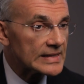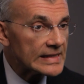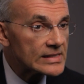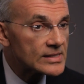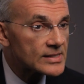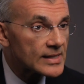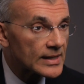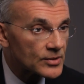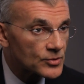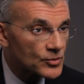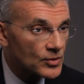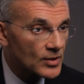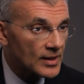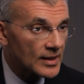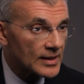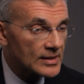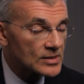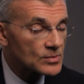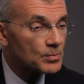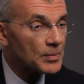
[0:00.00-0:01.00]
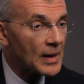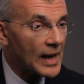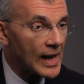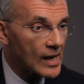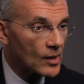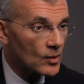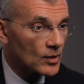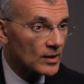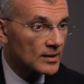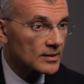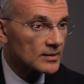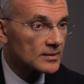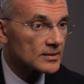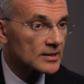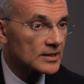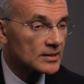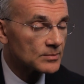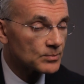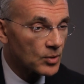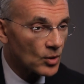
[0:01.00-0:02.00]
decentralize power
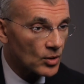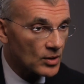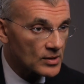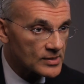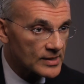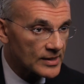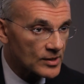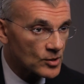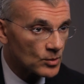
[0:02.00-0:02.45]
and policy